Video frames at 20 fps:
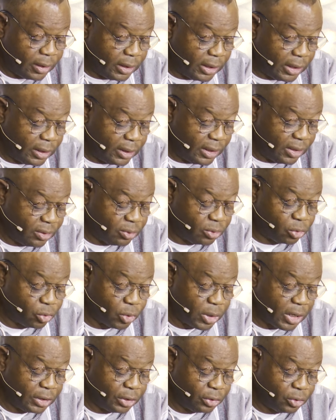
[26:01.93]
They did
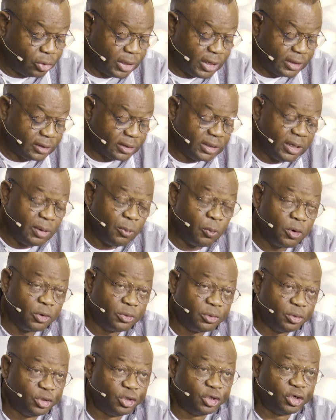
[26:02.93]
so, and Jonah's name
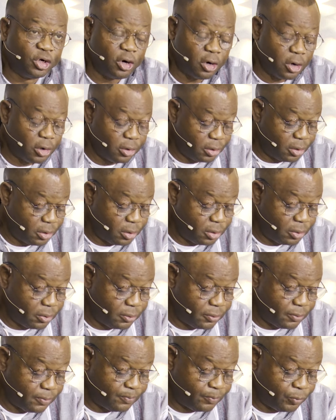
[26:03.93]
was drawn.
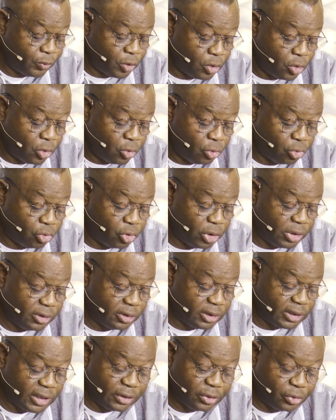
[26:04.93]
So
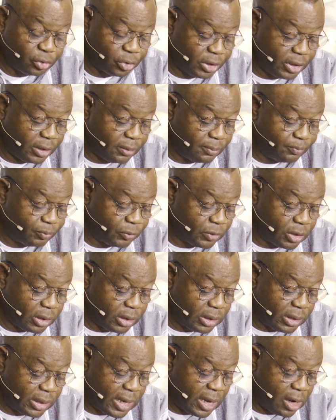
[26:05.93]
they said to him,
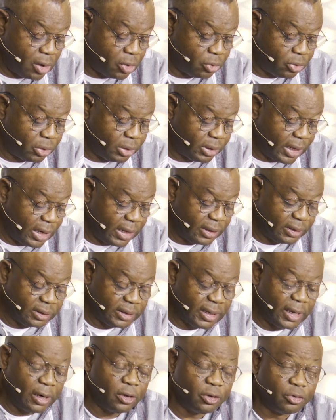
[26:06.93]
Now then,
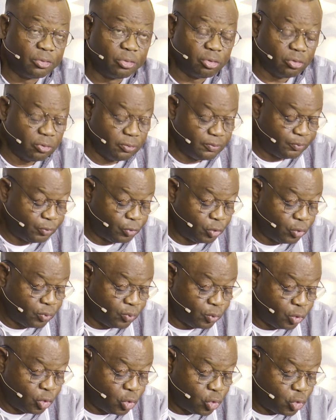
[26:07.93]
tell us,
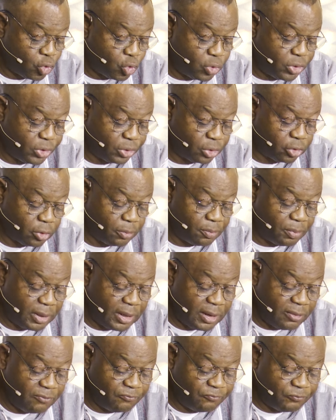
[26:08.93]
who is to
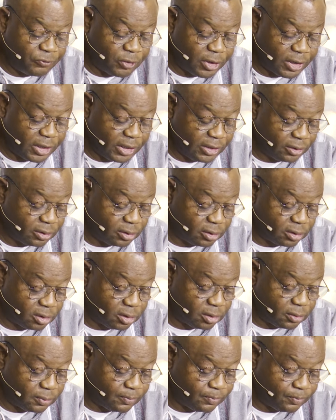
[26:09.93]
blame for this?